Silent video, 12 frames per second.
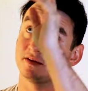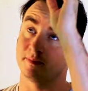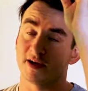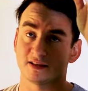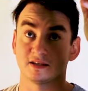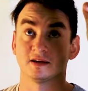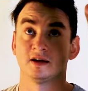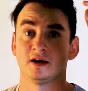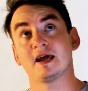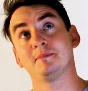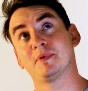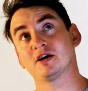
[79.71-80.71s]
you could make the
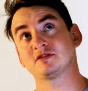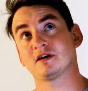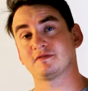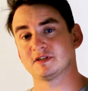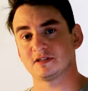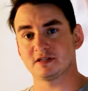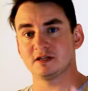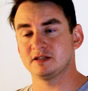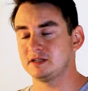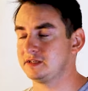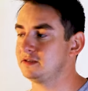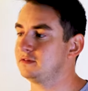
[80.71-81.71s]
light bounce off the
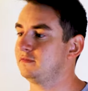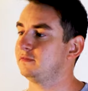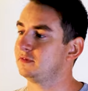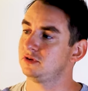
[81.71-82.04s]
ceiling,